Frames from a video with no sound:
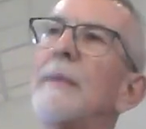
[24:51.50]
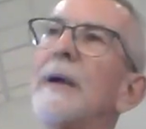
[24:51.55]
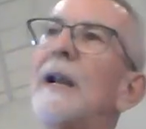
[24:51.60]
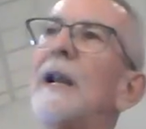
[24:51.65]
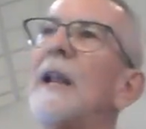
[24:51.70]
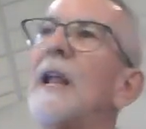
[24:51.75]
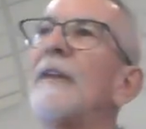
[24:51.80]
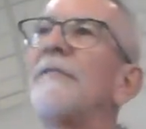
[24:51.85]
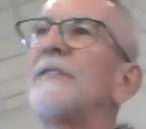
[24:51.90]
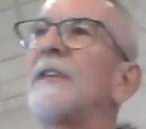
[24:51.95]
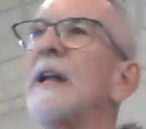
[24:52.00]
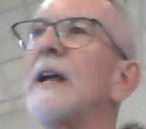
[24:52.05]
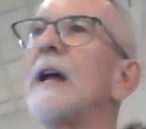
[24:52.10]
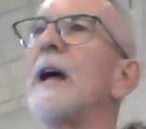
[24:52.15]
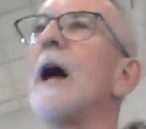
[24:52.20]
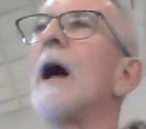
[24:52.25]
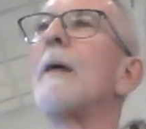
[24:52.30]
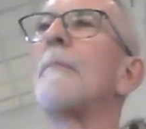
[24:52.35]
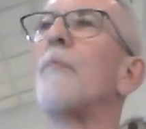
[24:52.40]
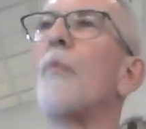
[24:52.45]
be lifting
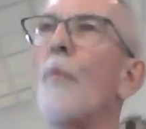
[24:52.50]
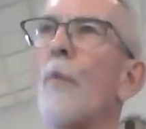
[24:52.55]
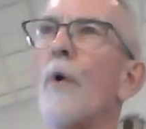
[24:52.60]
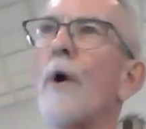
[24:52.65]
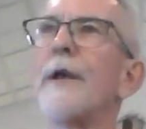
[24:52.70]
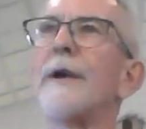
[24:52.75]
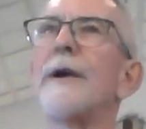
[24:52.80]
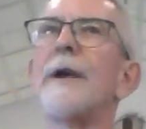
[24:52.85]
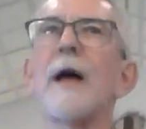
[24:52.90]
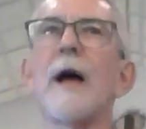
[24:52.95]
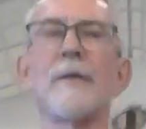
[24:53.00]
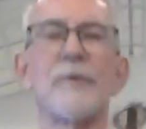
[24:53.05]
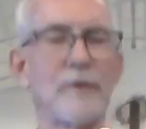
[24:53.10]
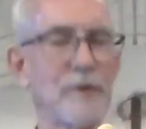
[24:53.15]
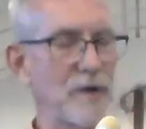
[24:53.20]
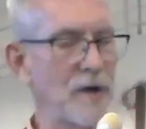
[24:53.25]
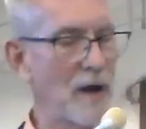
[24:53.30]
up one another.